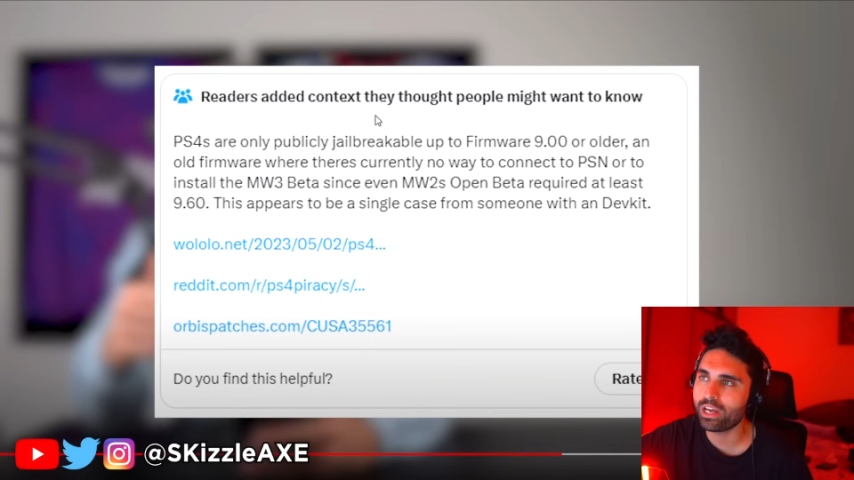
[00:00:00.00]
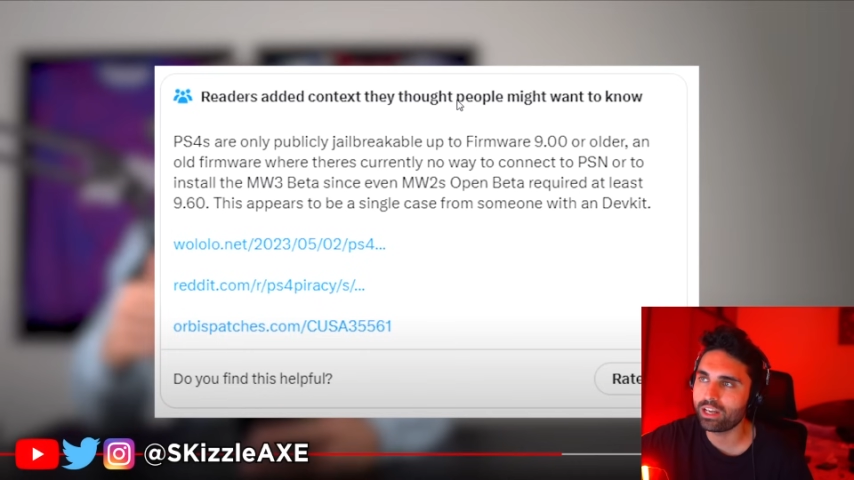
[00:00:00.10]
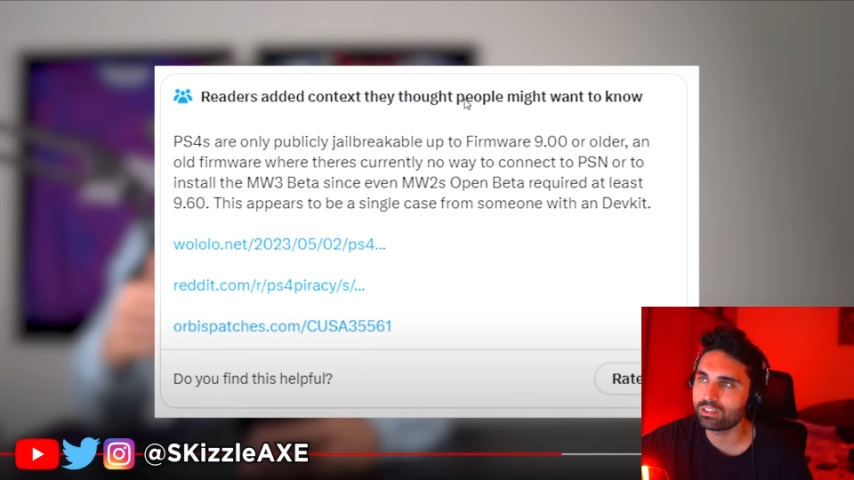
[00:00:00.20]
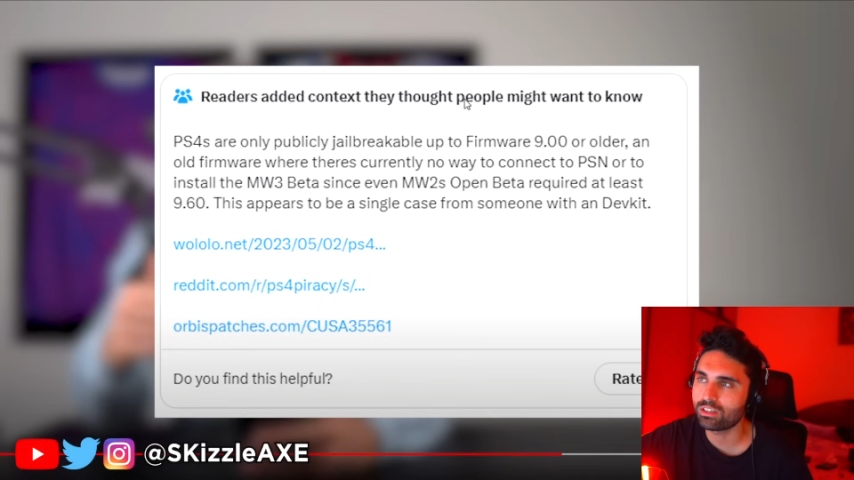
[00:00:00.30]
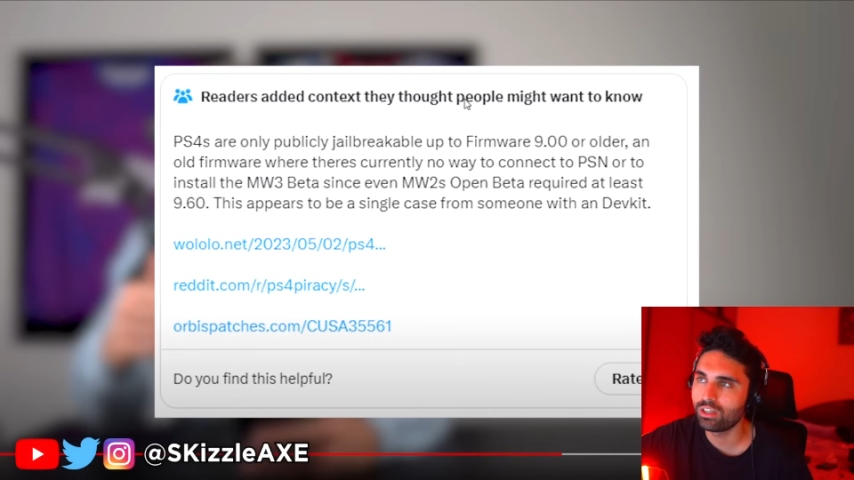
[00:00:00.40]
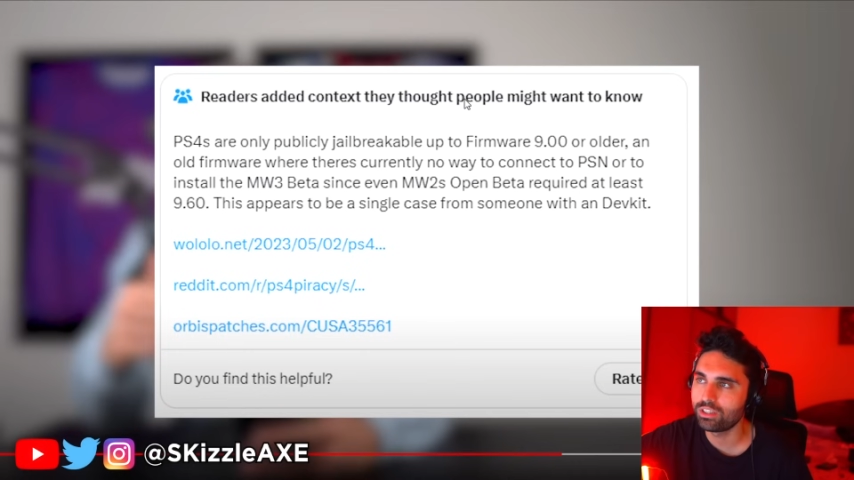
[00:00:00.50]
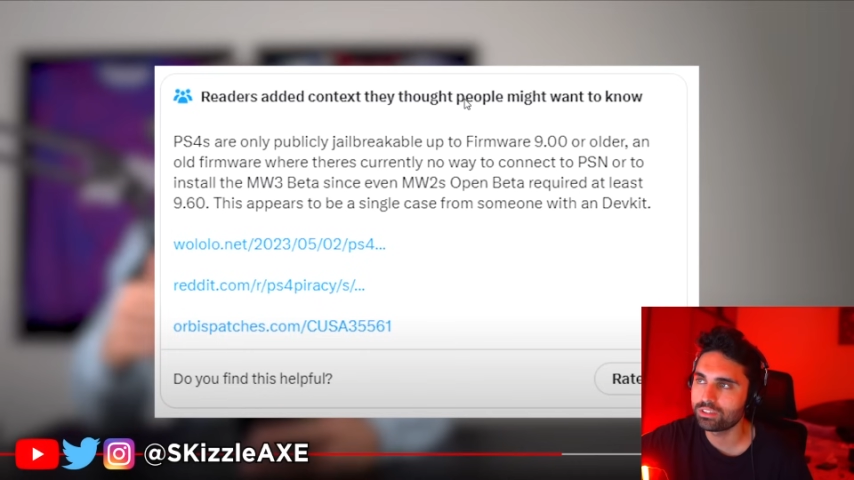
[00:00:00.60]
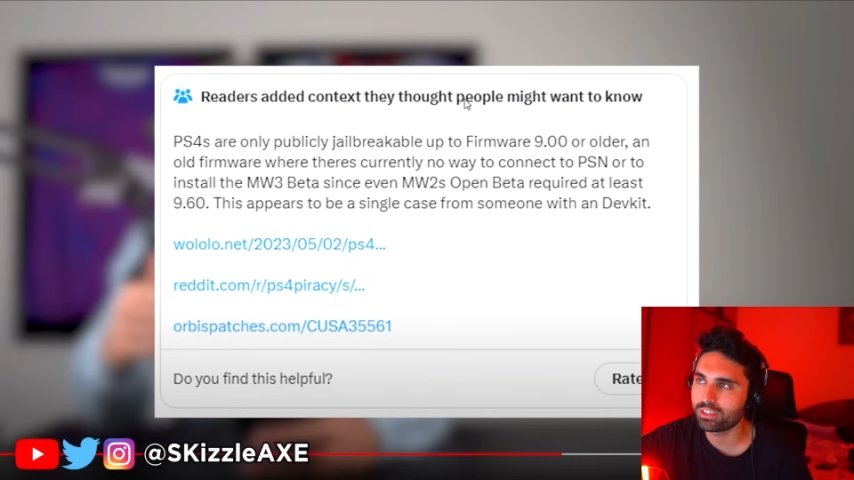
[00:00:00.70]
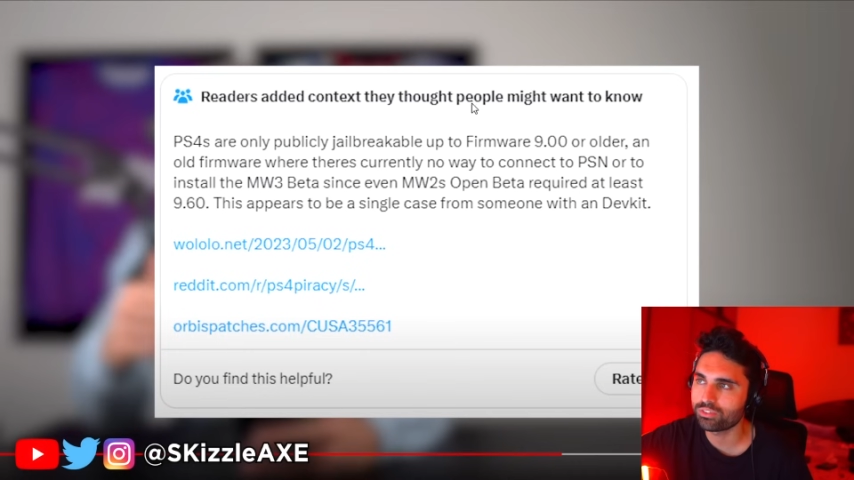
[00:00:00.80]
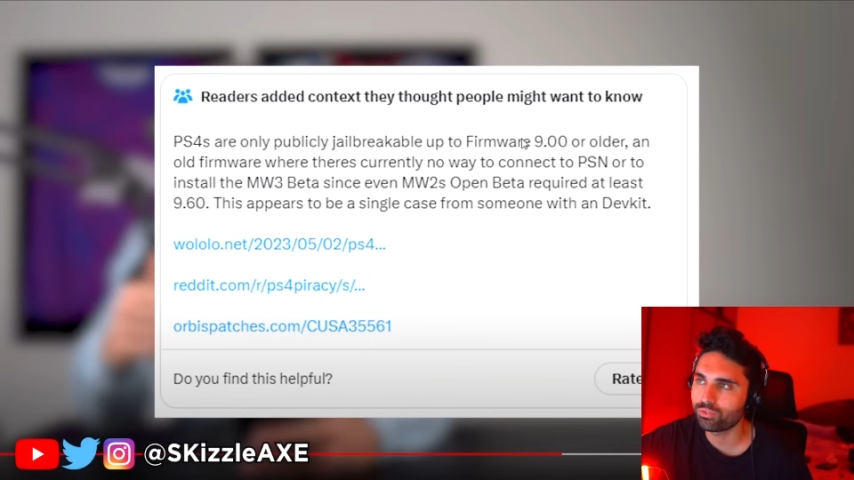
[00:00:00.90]
added
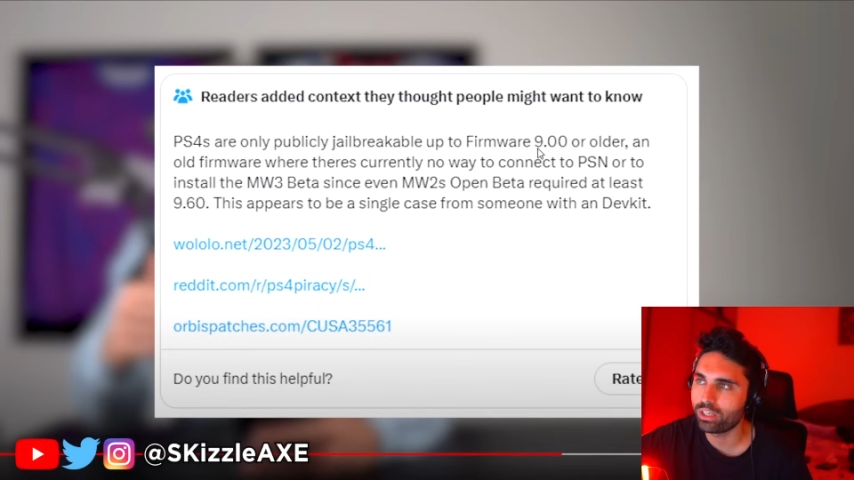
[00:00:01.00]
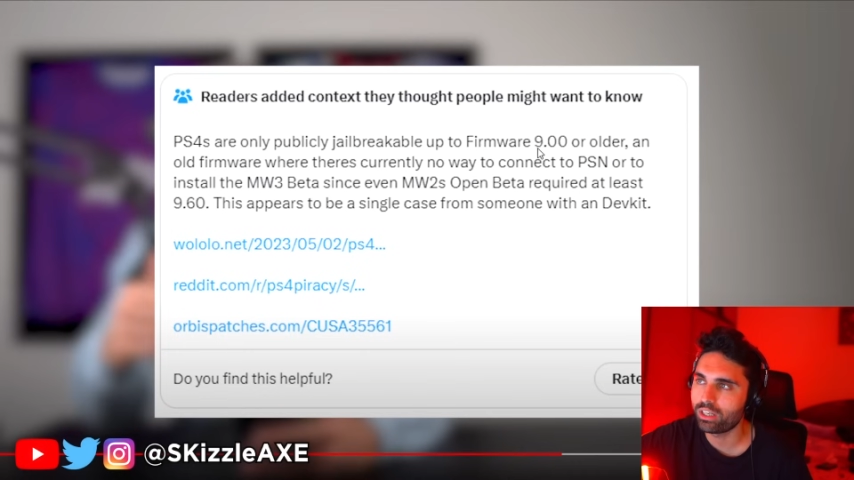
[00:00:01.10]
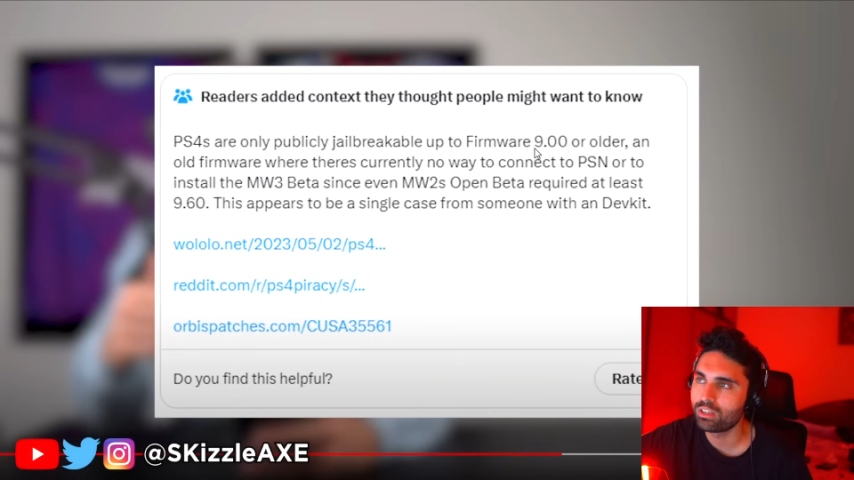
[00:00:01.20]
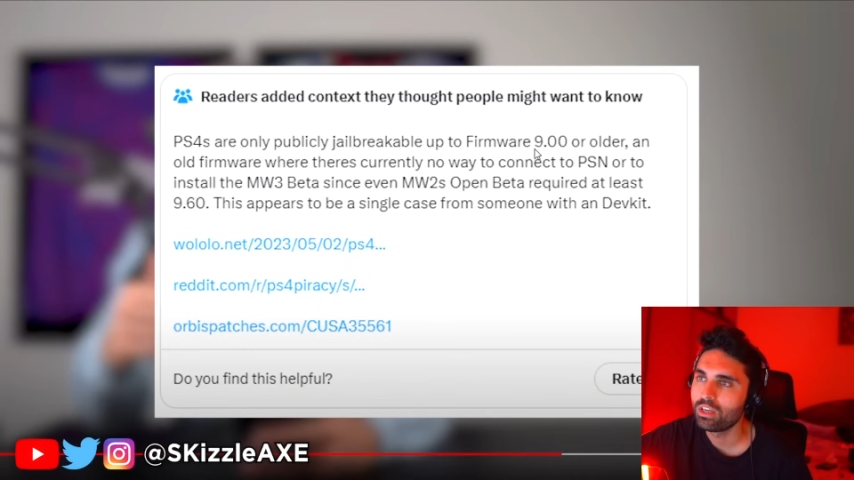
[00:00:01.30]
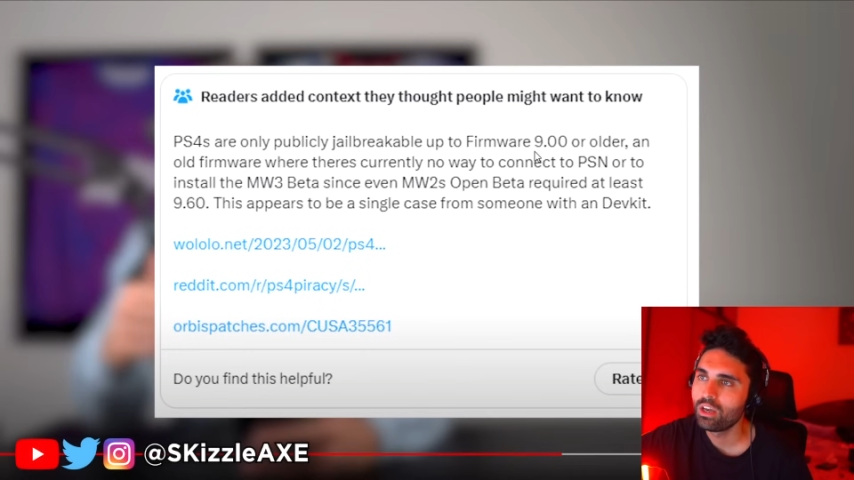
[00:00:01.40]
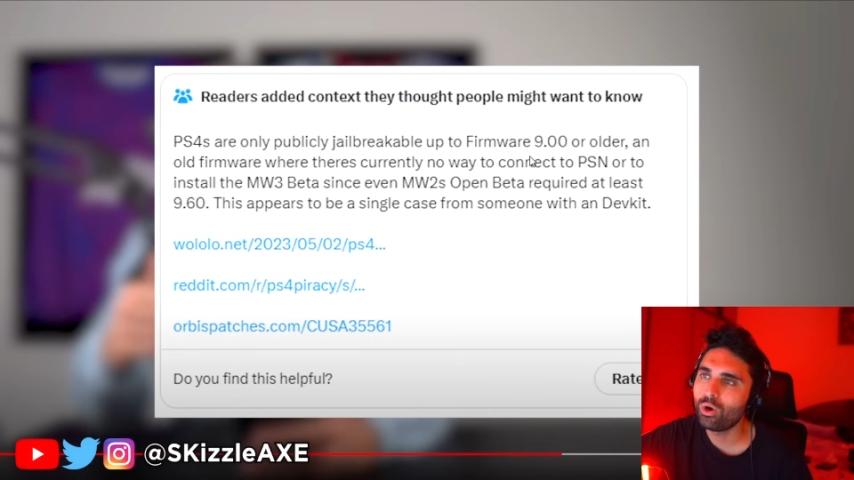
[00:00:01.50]
context, right?